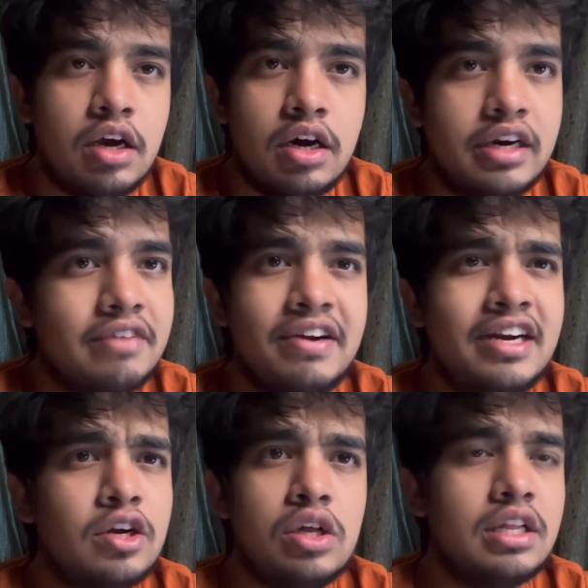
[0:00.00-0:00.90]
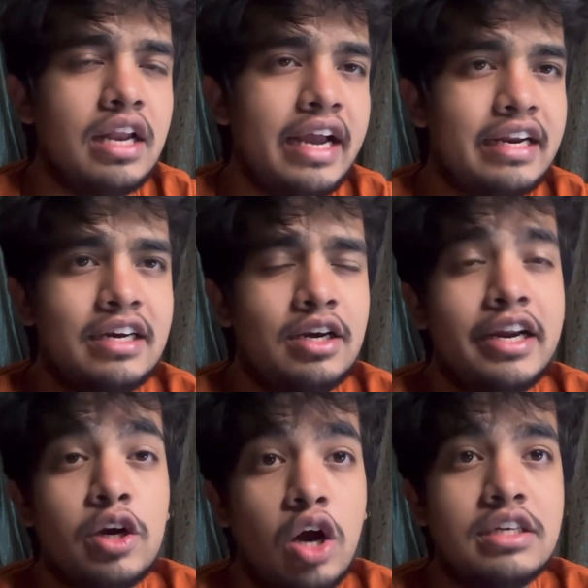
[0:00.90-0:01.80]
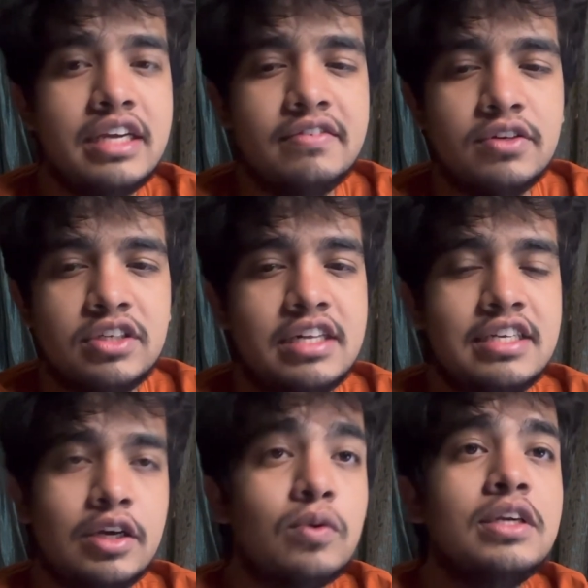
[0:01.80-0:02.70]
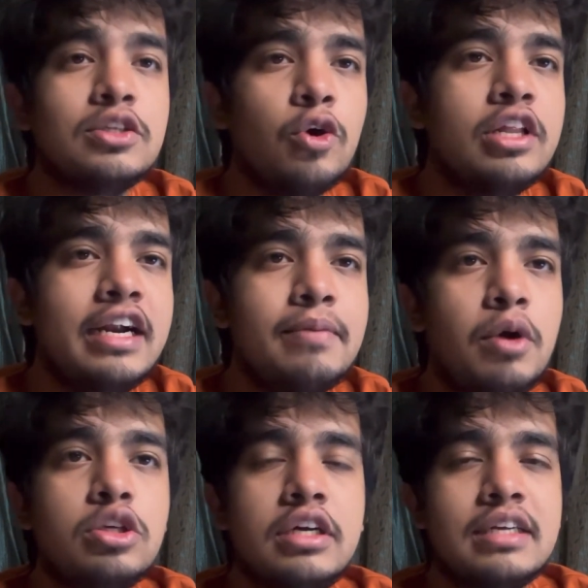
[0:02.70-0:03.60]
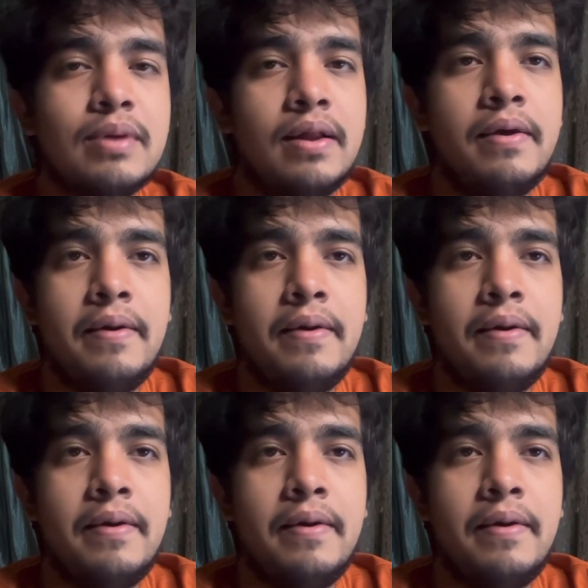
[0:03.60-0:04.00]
defended on the line and it got saved, so Chelsea couldn't score that opportunity as well.